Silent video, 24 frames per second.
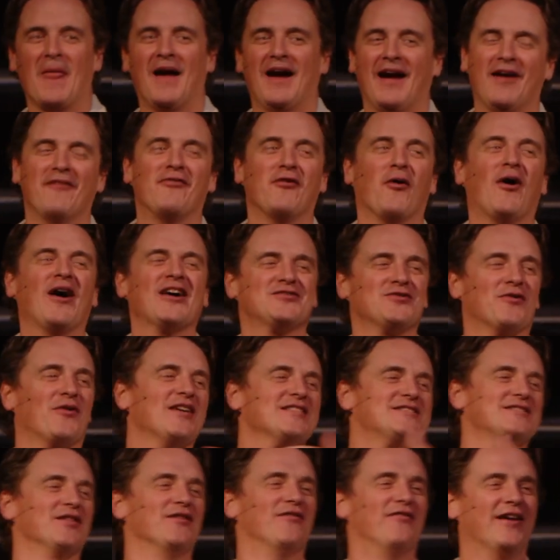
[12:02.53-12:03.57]
If you watch the
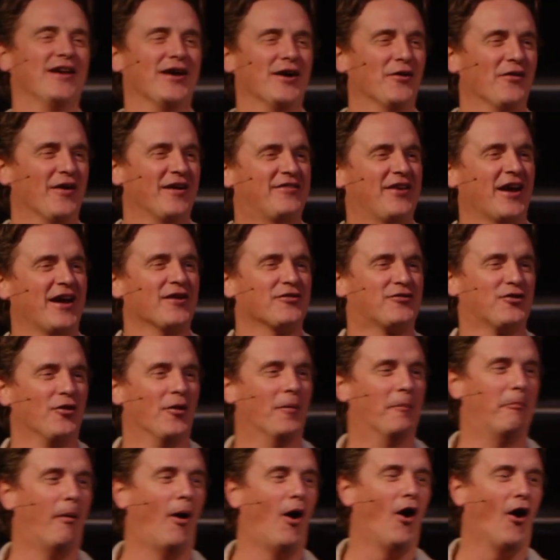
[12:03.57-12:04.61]
rest of the video, they take it to the
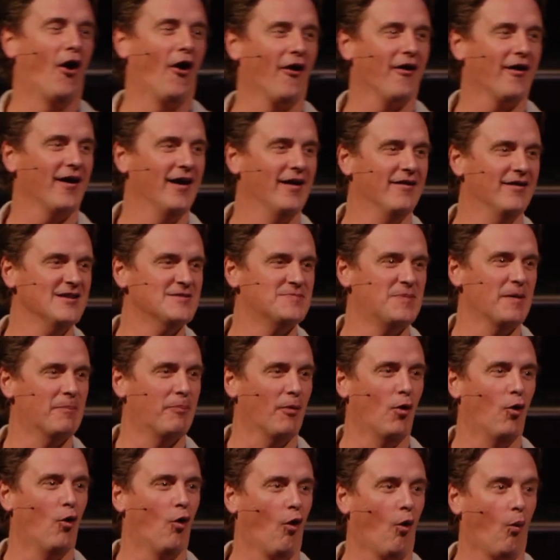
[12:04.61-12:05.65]
bar, and these
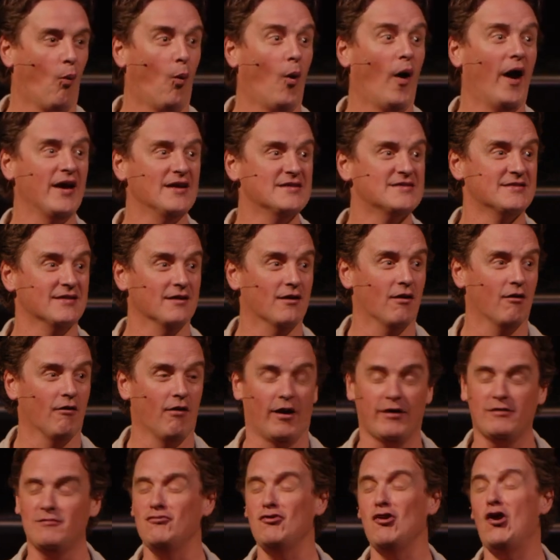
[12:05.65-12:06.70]
people who are wasted are
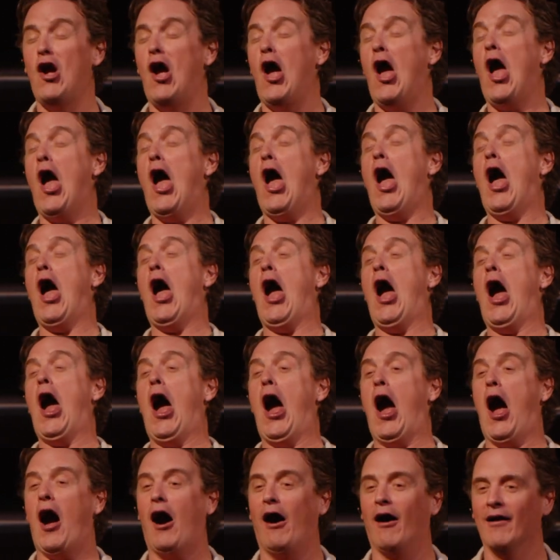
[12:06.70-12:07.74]
like,
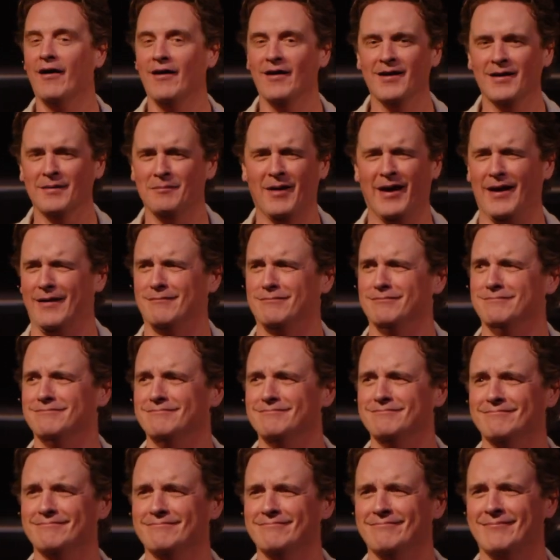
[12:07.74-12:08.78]
yeah! I'm like,
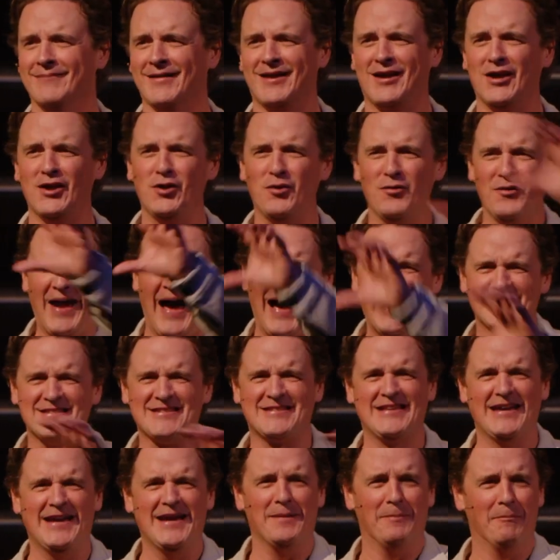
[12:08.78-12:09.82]
can you not
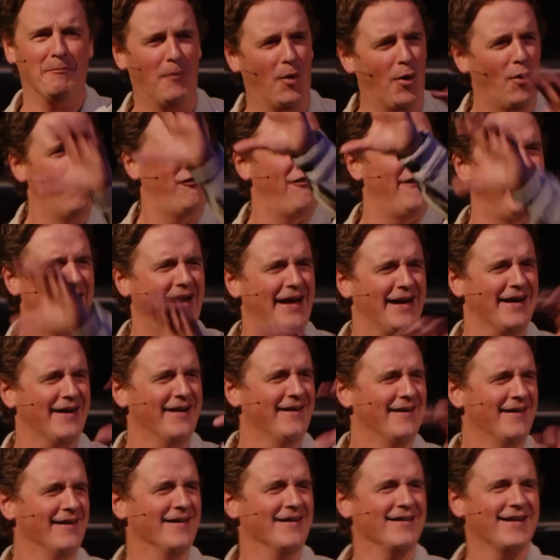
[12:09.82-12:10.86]
see it moving?
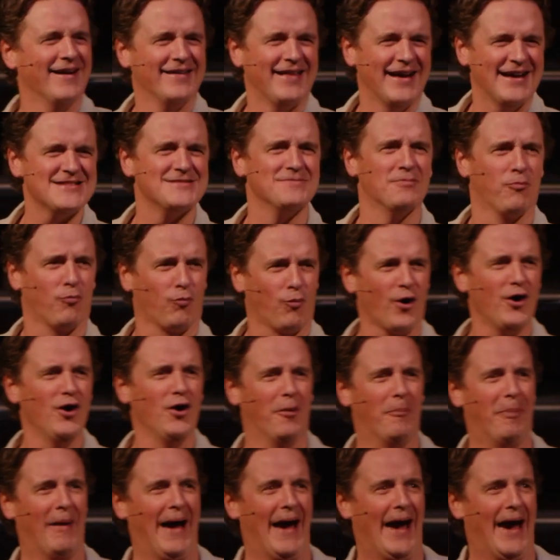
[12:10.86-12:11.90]
That's real
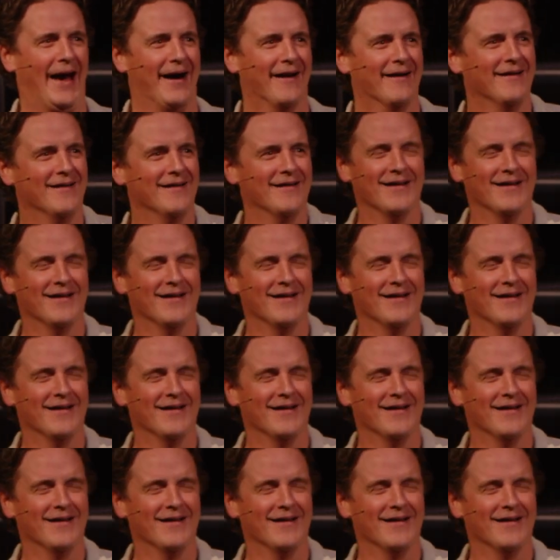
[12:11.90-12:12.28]
bad.